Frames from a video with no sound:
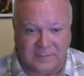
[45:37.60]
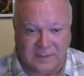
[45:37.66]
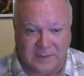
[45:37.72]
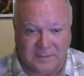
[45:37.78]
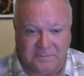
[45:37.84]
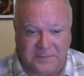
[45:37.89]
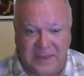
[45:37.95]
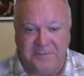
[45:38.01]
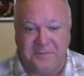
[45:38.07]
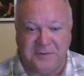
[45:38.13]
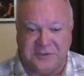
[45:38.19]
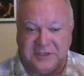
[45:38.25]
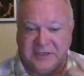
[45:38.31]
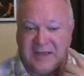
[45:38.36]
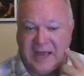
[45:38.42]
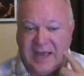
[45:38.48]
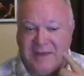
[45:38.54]
People
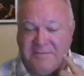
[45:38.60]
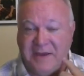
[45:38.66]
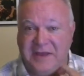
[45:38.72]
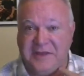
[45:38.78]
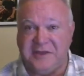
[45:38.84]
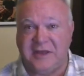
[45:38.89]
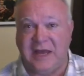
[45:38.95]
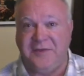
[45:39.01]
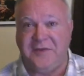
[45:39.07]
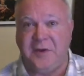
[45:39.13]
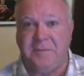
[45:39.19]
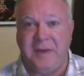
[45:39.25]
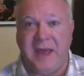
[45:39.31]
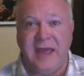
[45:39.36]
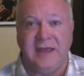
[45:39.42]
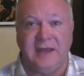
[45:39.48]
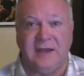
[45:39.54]
today may say they're
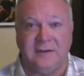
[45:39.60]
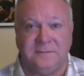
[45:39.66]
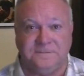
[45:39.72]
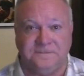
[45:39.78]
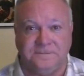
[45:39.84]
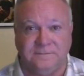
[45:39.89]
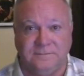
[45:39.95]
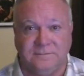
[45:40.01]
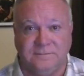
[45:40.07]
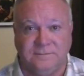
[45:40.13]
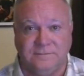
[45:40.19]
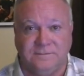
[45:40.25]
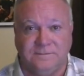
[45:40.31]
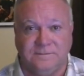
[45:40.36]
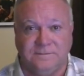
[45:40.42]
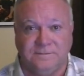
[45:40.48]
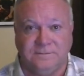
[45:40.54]
pagan
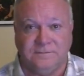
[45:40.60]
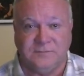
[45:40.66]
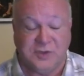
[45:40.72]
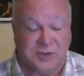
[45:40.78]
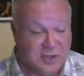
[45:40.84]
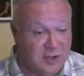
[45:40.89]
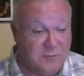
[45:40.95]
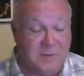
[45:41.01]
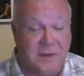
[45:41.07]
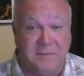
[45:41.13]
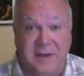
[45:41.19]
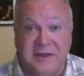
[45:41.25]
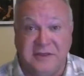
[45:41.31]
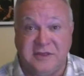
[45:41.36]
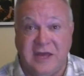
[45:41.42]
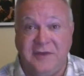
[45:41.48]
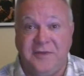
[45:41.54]
excuse me, may
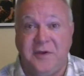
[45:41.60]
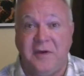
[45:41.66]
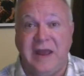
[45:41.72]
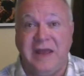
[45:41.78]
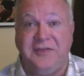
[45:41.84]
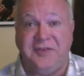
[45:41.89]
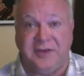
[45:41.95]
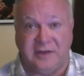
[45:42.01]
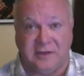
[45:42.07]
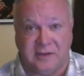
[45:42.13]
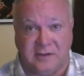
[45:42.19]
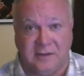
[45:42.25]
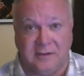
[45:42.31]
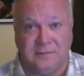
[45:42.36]
say they're atheist,